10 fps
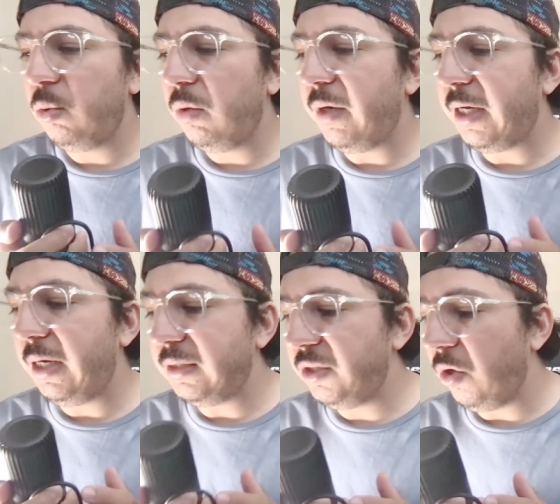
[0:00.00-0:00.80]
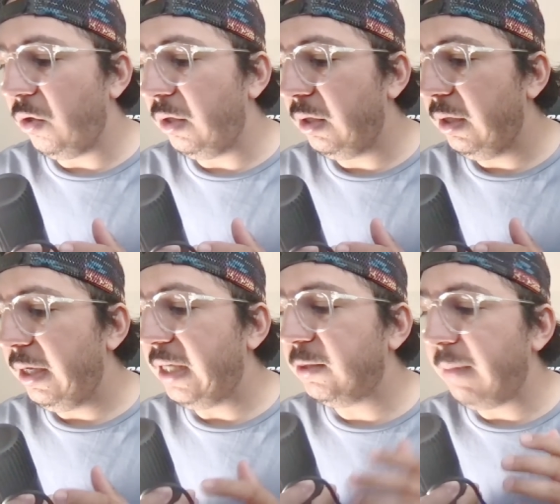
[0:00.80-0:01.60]
Nueva Generación
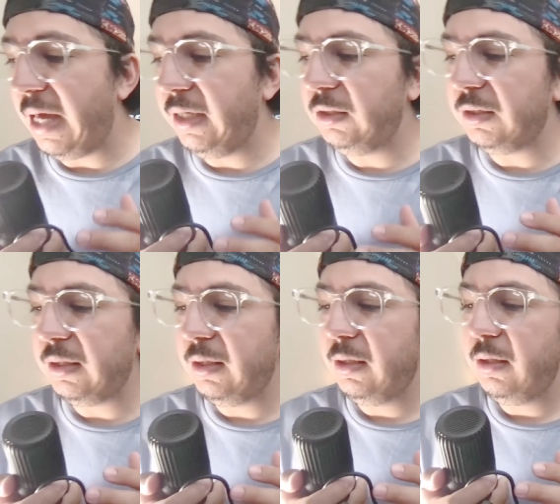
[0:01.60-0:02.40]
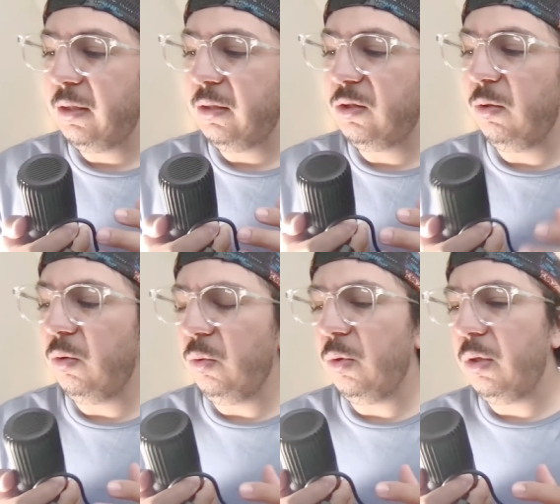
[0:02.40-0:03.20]
has managed
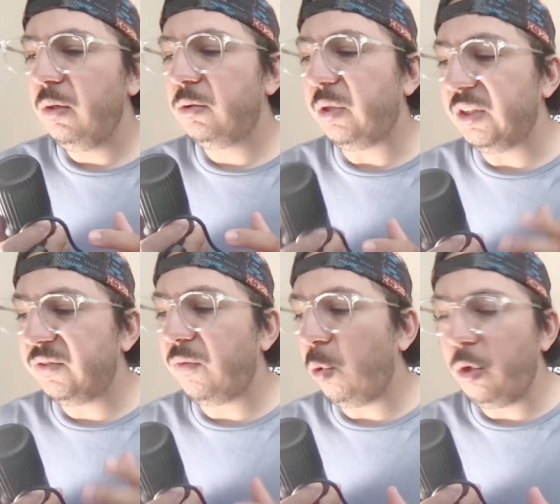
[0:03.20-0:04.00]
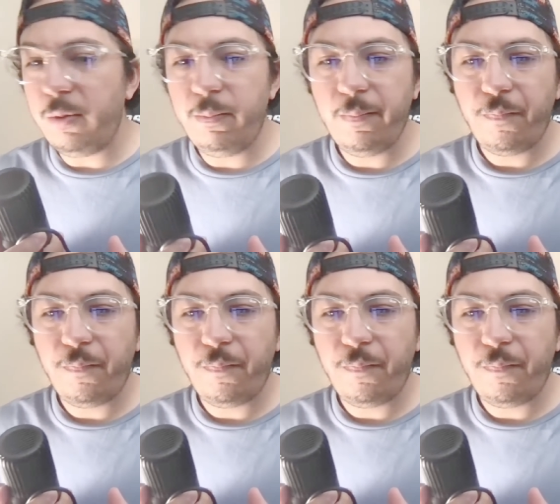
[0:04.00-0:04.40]
to transform